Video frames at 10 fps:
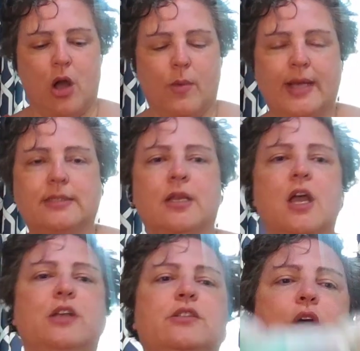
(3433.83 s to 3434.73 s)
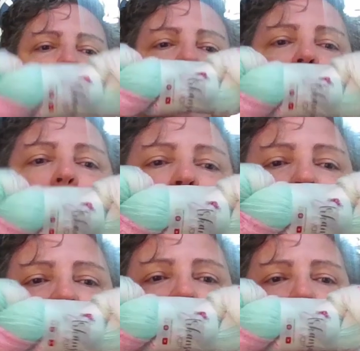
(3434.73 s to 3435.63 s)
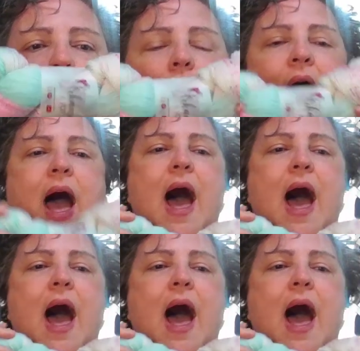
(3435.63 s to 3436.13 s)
always. So comment below.